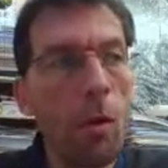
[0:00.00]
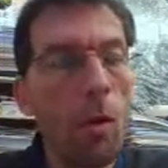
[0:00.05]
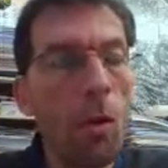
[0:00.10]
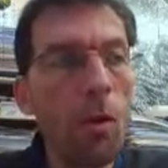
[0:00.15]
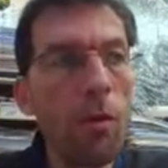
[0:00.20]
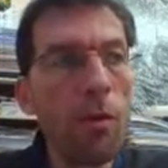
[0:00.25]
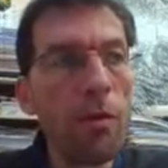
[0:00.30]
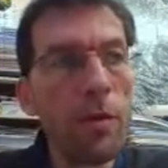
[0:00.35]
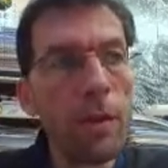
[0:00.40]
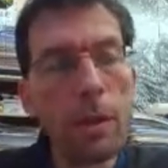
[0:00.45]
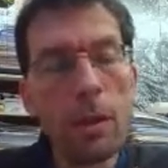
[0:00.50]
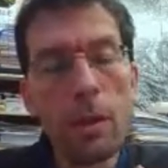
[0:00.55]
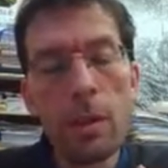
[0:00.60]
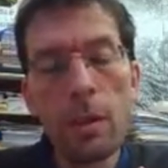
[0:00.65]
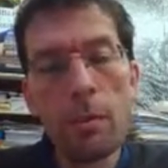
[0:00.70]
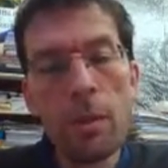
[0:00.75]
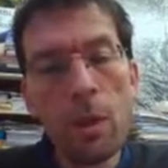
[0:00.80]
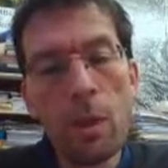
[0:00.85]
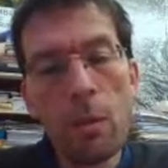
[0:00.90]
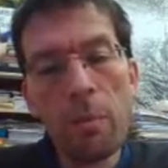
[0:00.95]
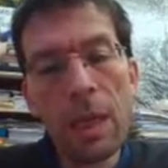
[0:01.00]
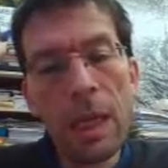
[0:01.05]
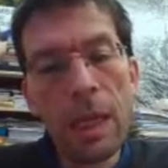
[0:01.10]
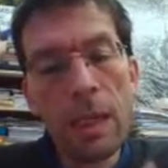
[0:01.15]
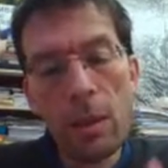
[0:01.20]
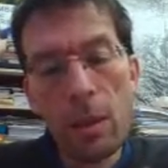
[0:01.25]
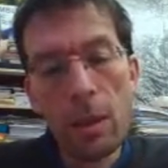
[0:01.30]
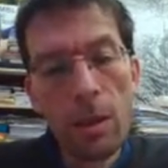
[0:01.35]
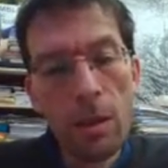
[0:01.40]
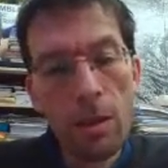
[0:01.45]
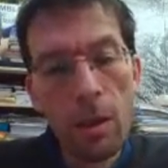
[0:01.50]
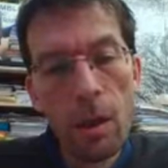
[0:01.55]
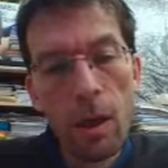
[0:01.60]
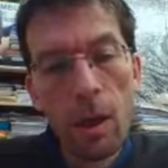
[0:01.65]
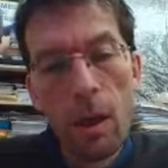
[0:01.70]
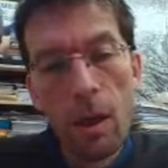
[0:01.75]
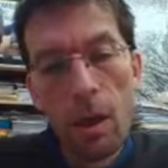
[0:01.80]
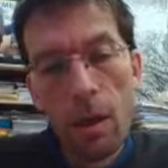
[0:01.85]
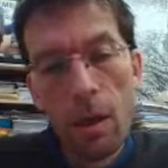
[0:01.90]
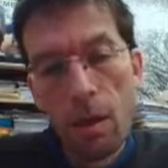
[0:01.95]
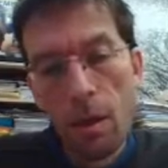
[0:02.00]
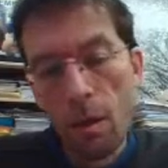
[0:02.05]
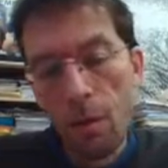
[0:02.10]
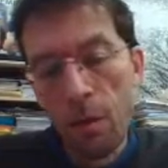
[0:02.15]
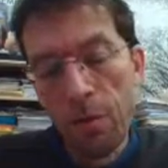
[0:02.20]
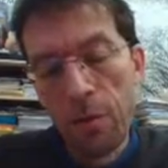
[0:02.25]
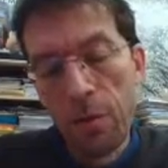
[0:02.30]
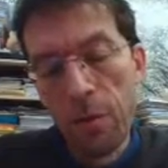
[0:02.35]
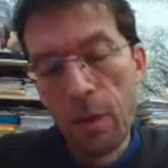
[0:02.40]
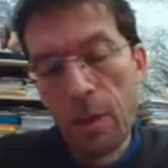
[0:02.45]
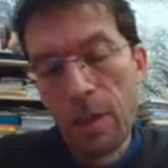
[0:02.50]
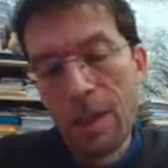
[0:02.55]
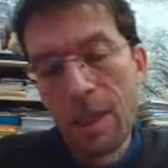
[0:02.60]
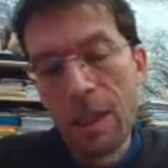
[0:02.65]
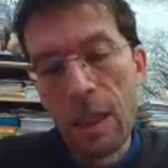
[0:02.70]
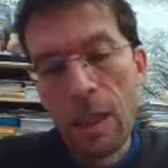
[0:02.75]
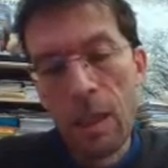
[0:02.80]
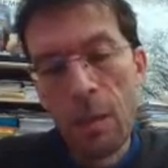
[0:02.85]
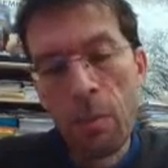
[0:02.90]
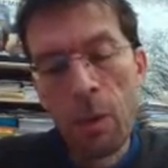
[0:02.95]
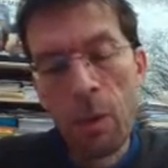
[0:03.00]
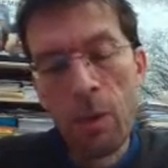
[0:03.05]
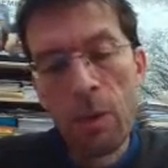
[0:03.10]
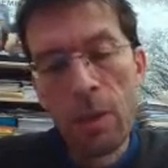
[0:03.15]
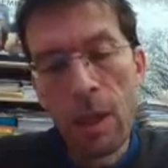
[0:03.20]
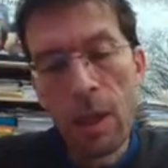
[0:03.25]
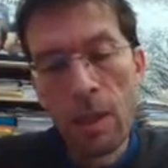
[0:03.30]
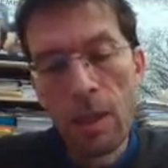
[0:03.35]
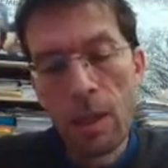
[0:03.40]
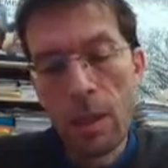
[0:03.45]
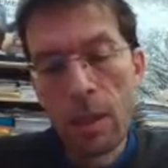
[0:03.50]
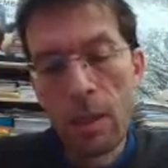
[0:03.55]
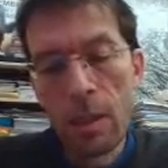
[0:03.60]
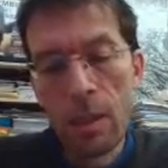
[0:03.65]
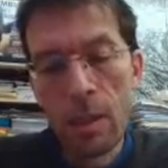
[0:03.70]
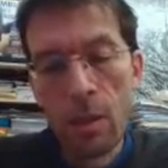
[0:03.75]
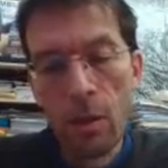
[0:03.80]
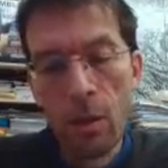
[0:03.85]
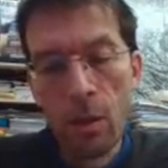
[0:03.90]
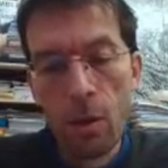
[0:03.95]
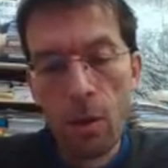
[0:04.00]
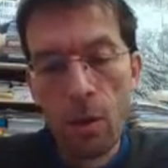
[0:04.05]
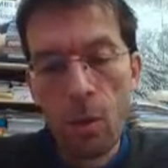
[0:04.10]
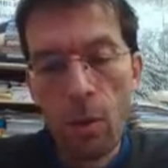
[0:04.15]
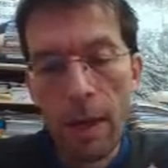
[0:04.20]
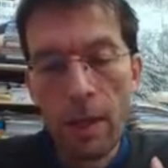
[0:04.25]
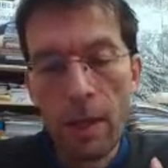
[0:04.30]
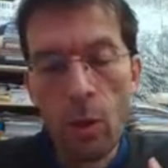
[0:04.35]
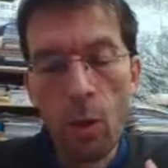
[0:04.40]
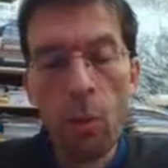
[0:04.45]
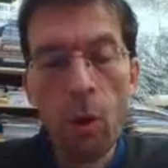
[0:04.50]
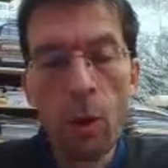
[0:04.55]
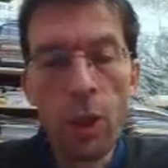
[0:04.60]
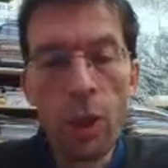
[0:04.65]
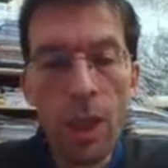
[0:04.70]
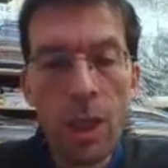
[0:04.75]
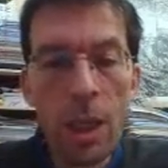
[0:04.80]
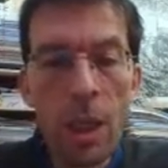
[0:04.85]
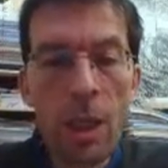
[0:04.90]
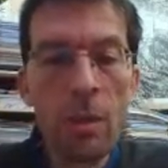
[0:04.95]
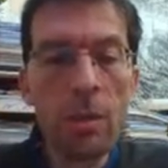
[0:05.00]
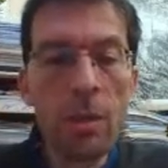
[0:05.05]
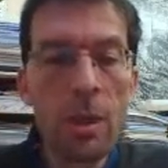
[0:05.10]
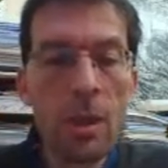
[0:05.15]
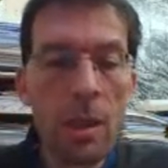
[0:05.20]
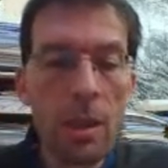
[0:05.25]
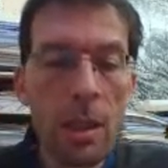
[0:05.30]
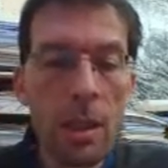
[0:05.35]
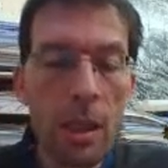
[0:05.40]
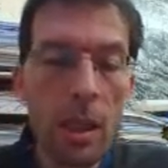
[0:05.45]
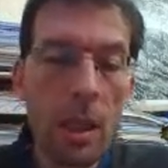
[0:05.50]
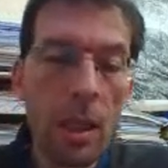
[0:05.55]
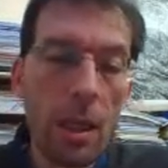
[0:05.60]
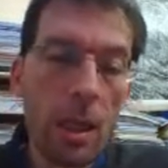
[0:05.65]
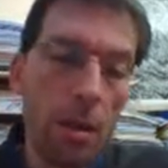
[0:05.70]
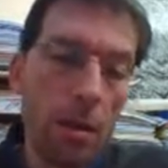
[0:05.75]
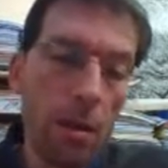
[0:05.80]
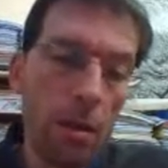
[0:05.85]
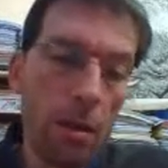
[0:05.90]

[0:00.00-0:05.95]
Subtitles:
over the meter of sediment that is quite homogeneously